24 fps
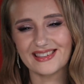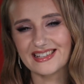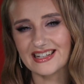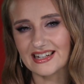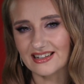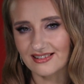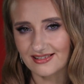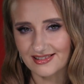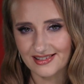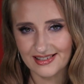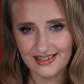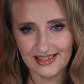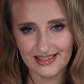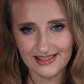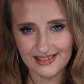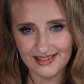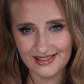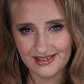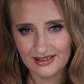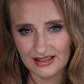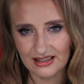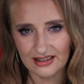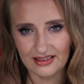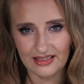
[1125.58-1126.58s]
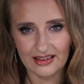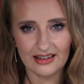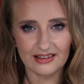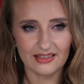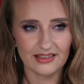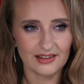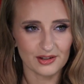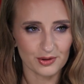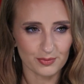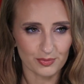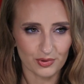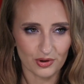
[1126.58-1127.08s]
tells us
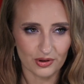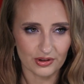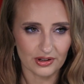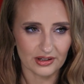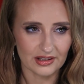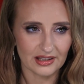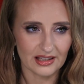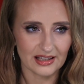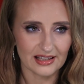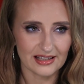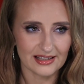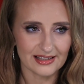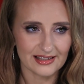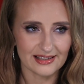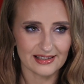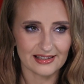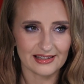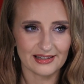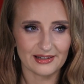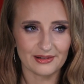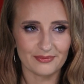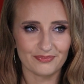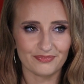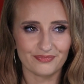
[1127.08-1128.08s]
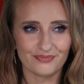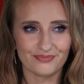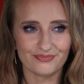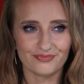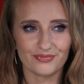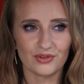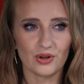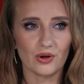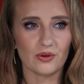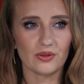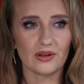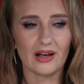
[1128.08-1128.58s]
that this product is
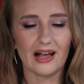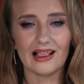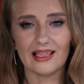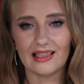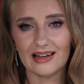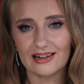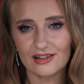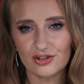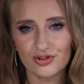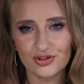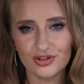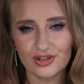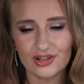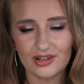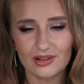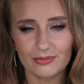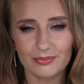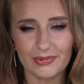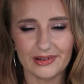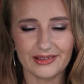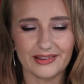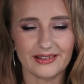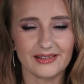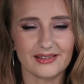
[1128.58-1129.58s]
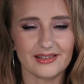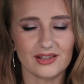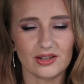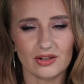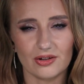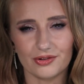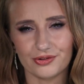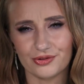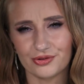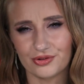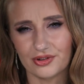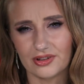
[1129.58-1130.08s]
non-allergical, but it's
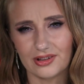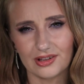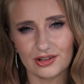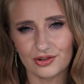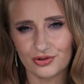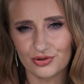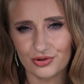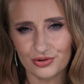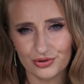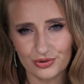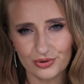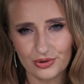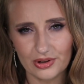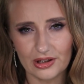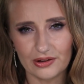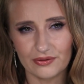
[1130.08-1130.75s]
not really true.